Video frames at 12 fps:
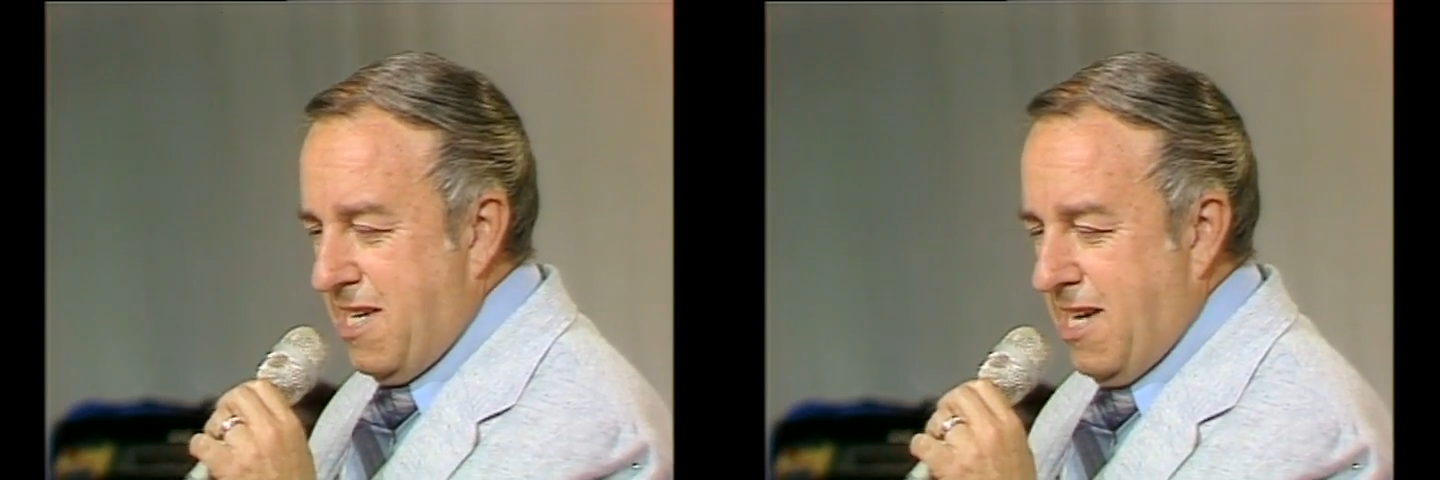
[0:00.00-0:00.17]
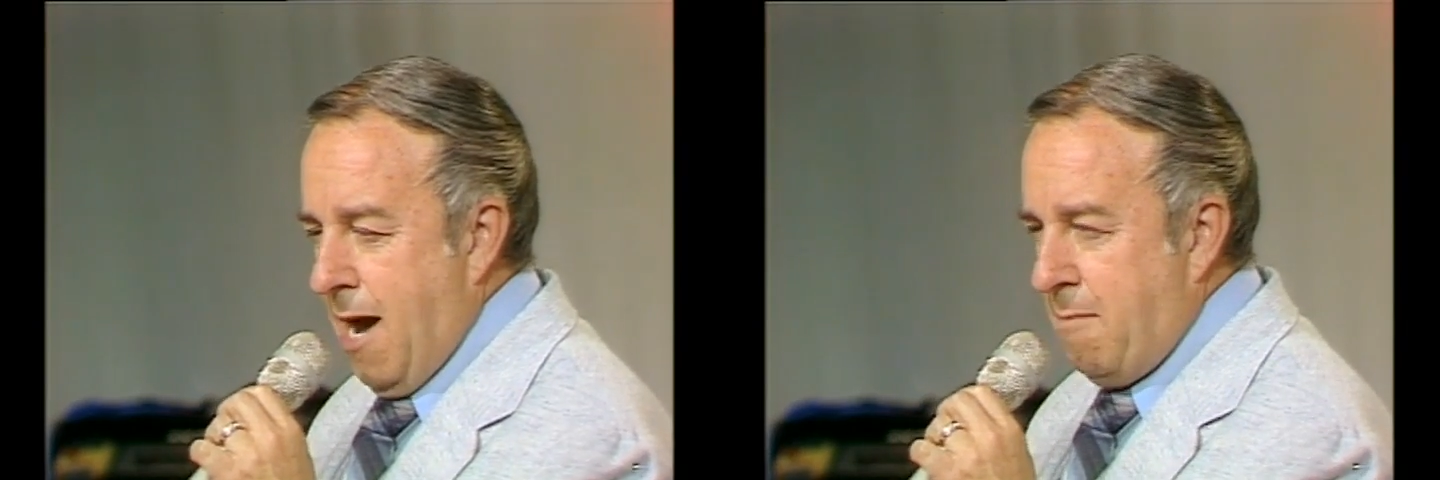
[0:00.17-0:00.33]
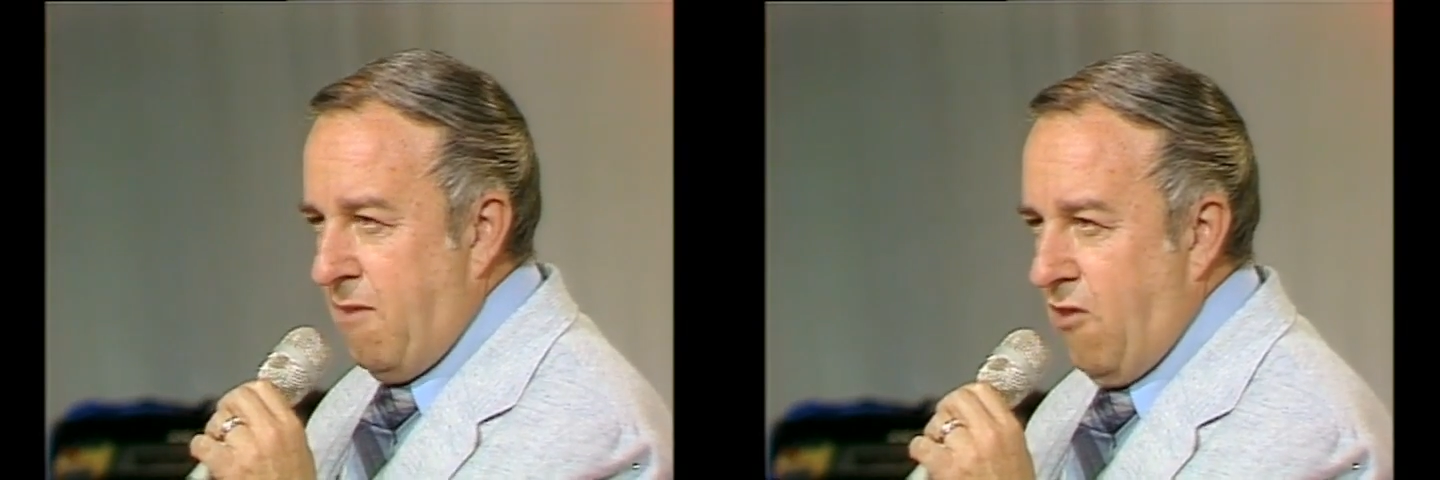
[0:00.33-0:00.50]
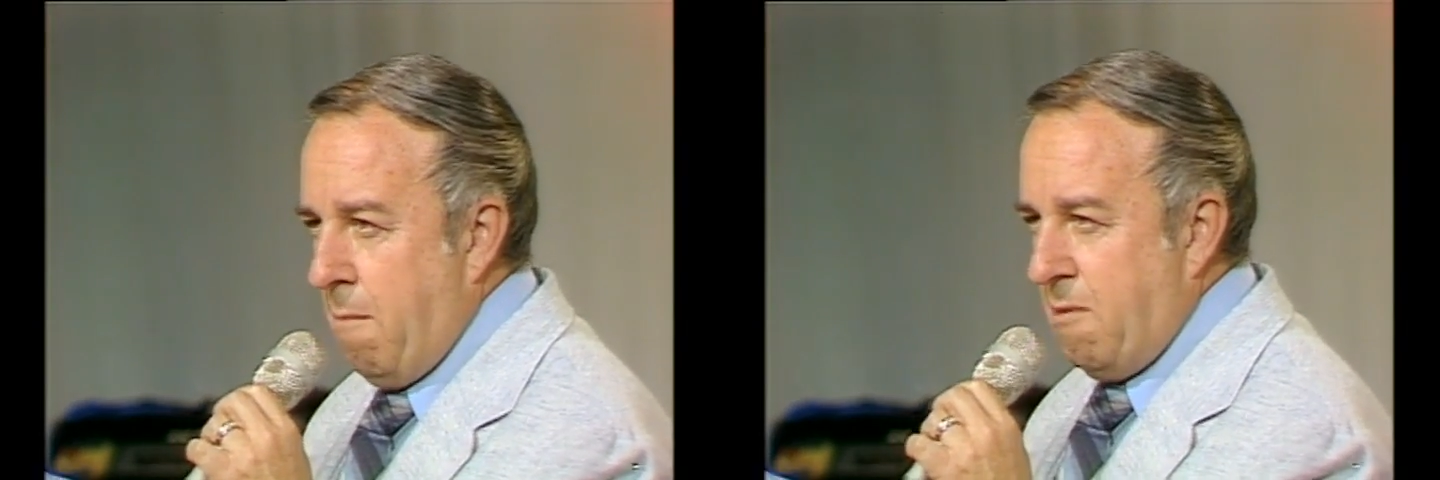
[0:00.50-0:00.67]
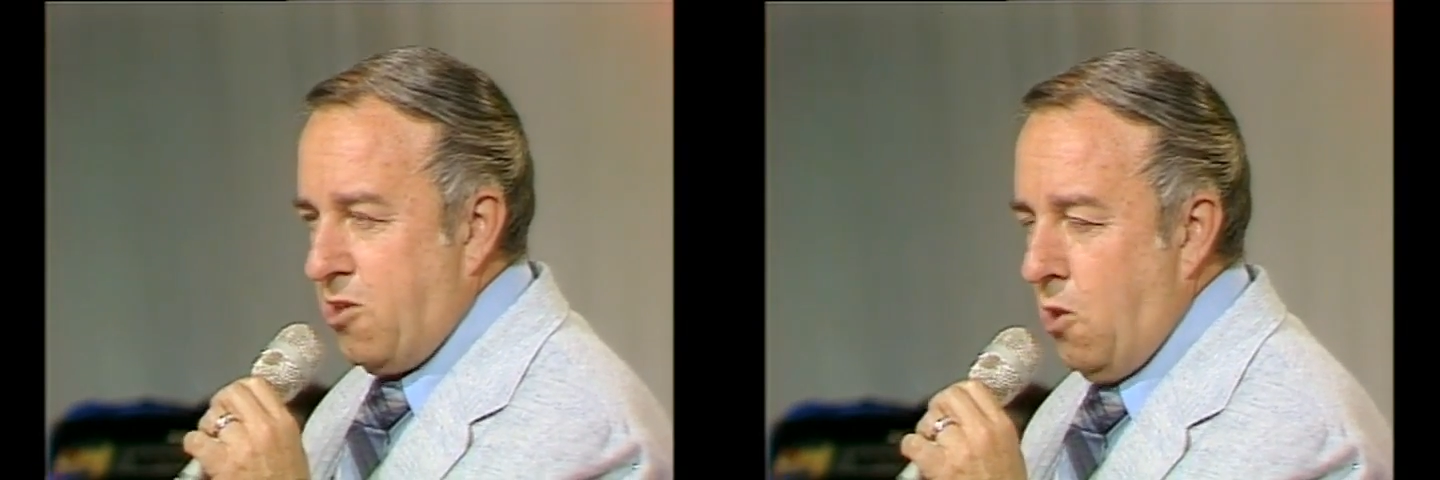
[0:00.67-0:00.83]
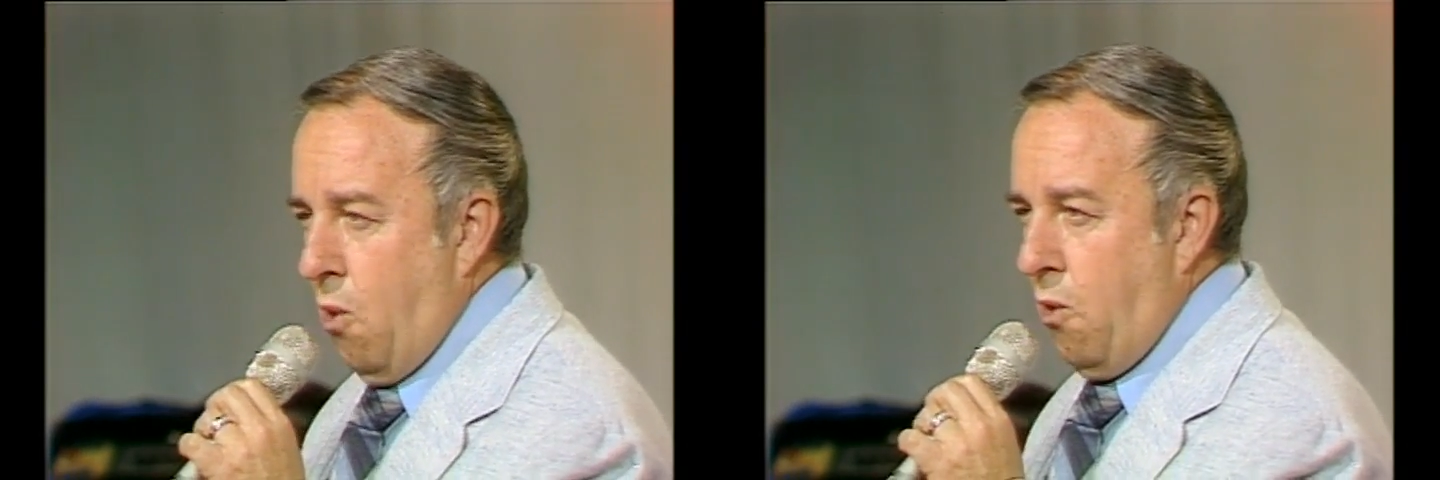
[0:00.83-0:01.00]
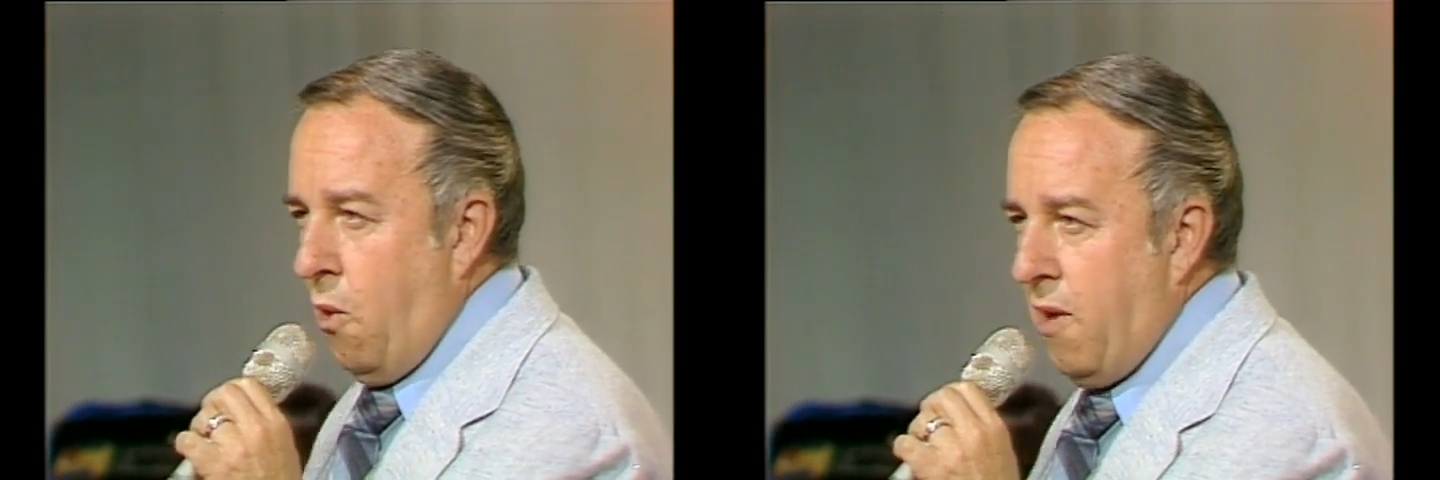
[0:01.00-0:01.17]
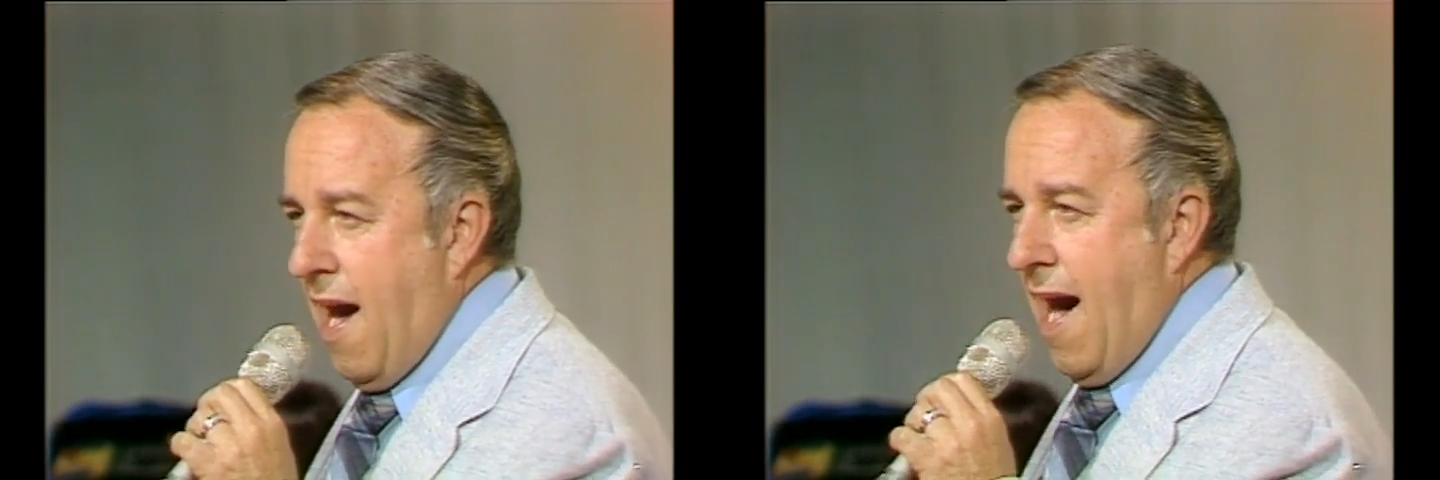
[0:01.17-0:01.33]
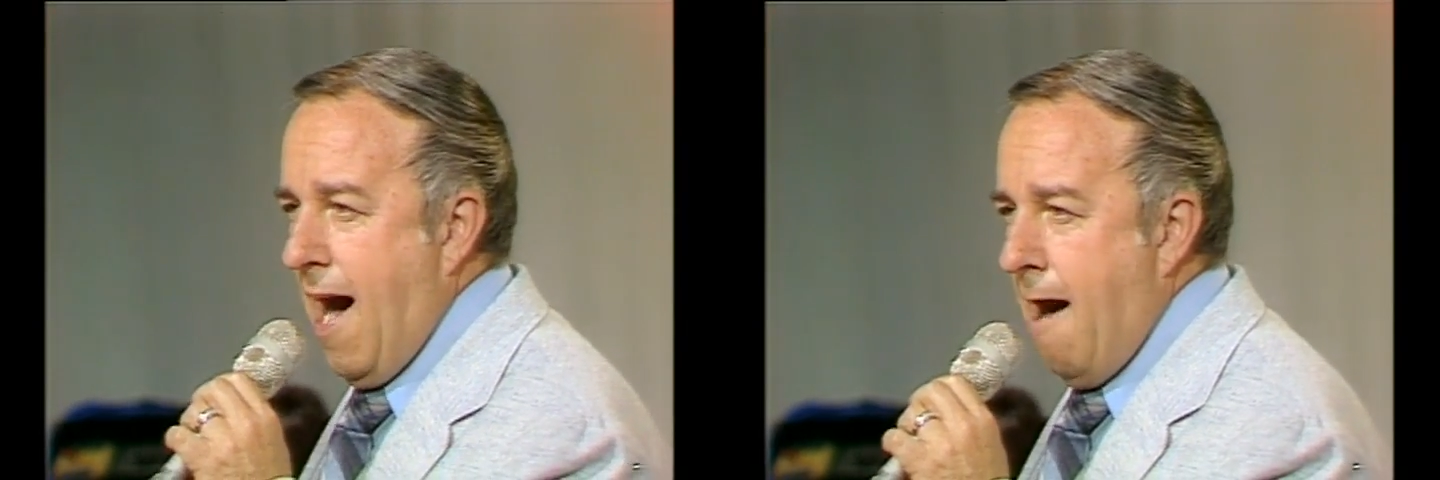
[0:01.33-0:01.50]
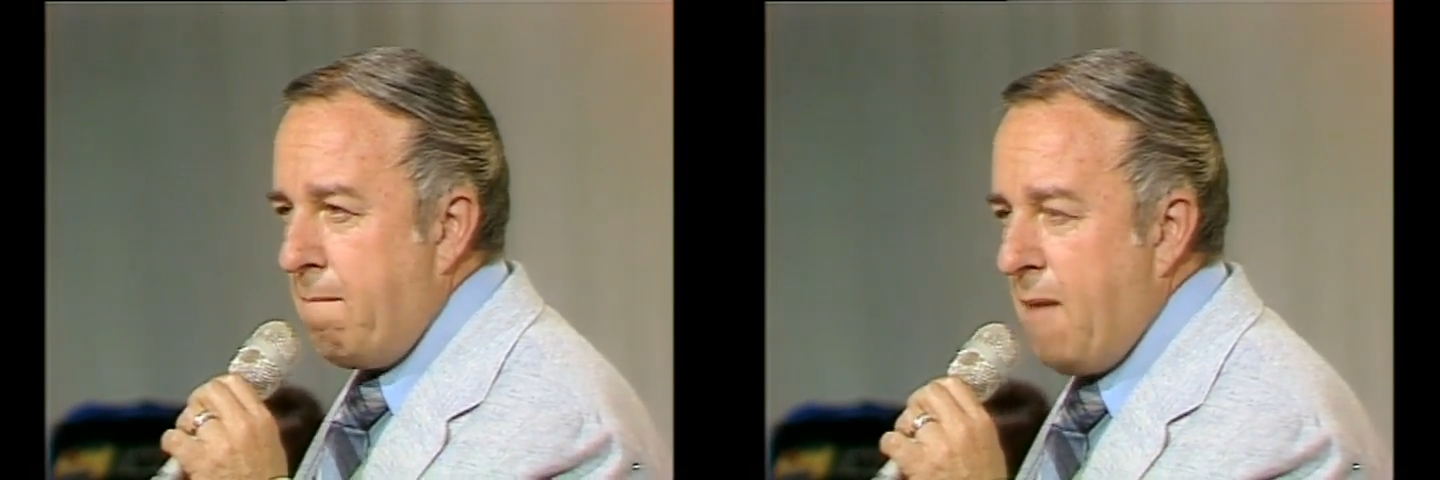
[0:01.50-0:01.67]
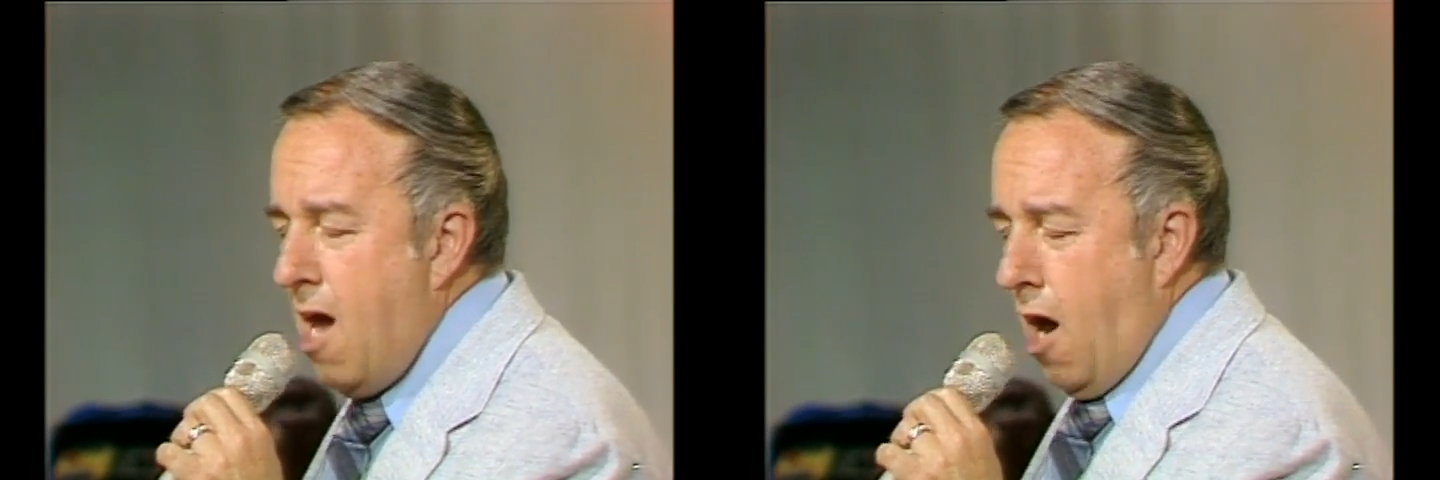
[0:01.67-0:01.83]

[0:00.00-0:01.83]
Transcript: the coming from his throne on high.